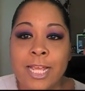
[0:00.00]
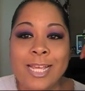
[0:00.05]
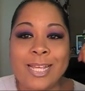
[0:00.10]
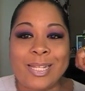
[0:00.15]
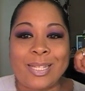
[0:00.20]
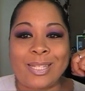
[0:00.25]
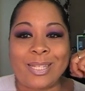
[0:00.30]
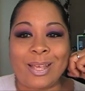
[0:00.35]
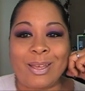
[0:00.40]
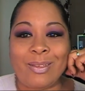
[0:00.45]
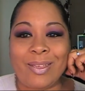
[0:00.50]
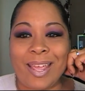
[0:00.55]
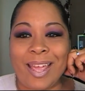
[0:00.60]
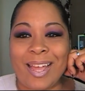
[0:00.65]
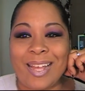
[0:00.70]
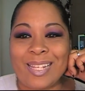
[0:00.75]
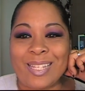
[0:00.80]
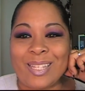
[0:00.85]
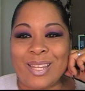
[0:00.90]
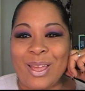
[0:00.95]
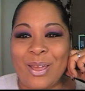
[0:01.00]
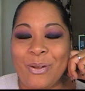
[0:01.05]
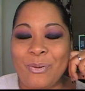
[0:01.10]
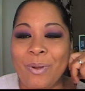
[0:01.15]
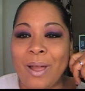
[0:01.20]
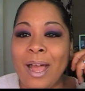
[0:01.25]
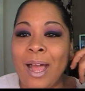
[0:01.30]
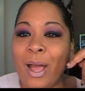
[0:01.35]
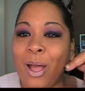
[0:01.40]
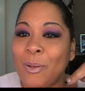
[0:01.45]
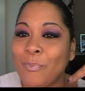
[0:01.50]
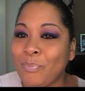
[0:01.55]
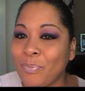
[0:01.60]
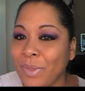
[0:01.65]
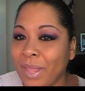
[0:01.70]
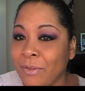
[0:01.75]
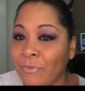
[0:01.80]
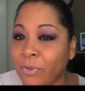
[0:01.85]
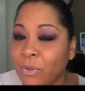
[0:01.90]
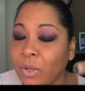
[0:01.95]
So yeah, so um,
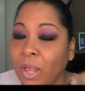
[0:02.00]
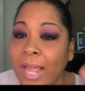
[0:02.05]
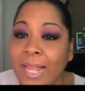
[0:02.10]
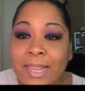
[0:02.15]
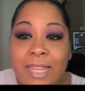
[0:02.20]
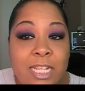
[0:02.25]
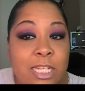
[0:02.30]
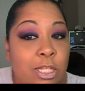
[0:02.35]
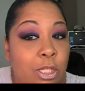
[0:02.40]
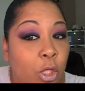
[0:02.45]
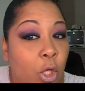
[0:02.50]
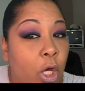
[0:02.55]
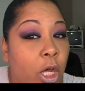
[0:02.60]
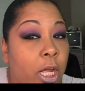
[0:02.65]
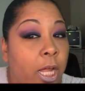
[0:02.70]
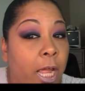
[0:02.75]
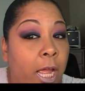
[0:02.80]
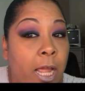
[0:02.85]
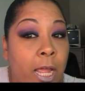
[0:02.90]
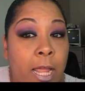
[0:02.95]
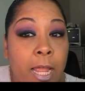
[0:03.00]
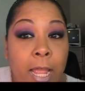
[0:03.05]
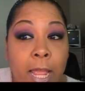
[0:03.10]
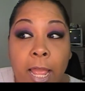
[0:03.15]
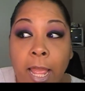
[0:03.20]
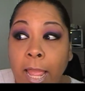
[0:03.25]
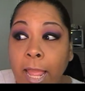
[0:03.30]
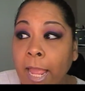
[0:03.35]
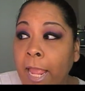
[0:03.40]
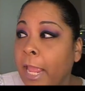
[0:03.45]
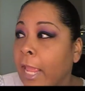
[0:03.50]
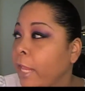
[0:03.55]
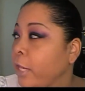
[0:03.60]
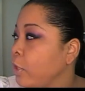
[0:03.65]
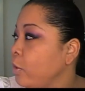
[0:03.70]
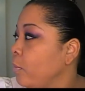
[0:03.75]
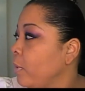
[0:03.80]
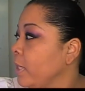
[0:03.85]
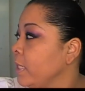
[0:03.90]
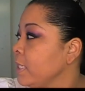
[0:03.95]
if you like this look and
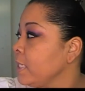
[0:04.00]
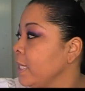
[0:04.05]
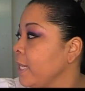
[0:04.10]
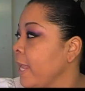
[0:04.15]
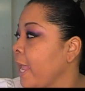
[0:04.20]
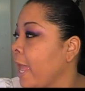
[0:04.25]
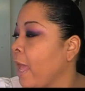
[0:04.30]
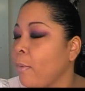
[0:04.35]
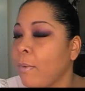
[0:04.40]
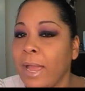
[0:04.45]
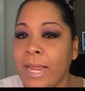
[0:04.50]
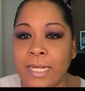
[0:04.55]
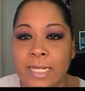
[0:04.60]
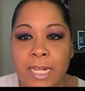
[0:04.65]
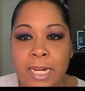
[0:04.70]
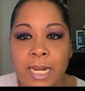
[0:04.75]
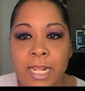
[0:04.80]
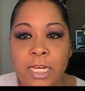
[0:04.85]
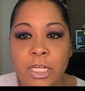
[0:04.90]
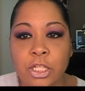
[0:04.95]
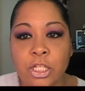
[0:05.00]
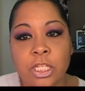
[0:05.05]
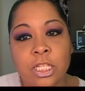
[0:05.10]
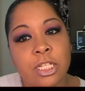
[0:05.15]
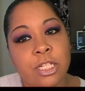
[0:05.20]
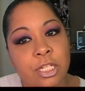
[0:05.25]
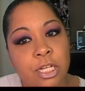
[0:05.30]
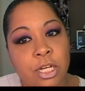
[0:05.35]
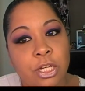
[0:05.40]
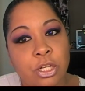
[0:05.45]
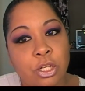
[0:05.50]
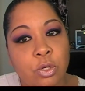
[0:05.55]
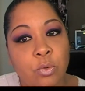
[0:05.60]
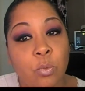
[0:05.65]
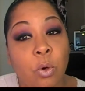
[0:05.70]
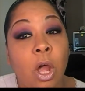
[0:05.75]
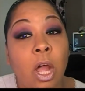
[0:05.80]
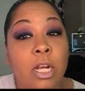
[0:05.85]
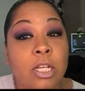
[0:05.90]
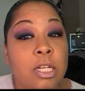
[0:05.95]
you want to see how I did it, just continue to
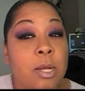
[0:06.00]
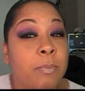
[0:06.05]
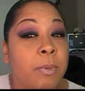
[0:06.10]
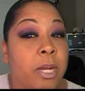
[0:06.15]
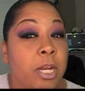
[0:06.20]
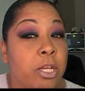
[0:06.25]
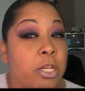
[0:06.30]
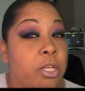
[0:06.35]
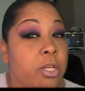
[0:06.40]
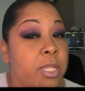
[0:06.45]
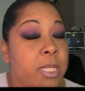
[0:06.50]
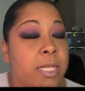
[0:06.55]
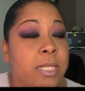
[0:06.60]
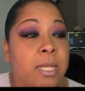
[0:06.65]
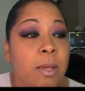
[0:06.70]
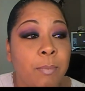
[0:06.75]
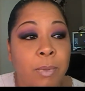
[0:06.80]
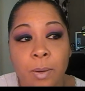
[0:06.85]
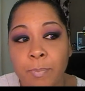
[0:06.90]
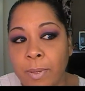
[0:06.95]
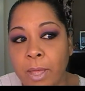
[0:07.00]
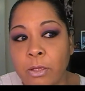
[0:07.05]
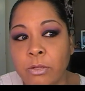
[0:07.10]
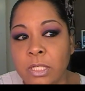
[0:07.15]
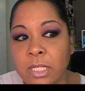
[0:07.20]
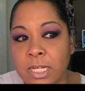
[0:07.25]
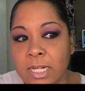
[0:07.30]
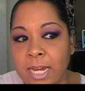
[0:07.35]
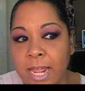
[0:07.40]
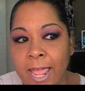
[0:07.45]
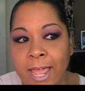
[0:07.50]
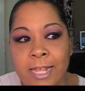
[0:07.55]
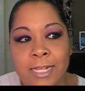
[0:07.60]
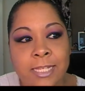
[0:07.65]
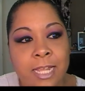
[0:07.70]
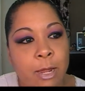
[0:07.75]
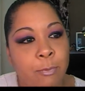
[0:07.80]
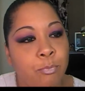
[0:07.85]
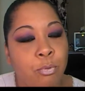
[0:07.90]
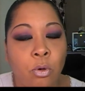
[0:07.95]
watch. I'm going to do this. I'm going to post it as
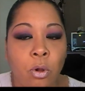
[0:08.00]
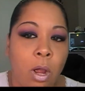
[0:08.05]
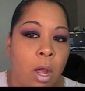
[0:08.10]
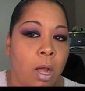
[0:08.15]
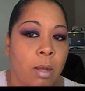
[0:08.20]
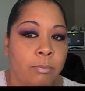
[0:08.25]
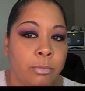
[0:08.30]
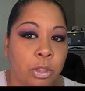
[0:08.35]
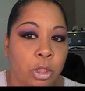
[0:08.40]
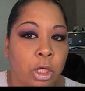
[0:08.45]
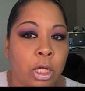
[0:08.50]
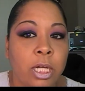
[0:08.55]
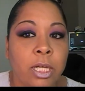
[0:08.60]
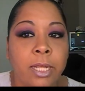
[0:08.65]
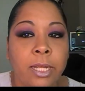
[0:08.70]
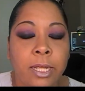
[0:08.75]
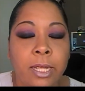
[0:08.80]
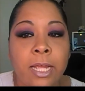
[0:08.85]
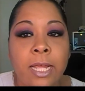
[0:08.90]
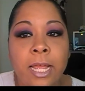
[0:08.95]
a prom look.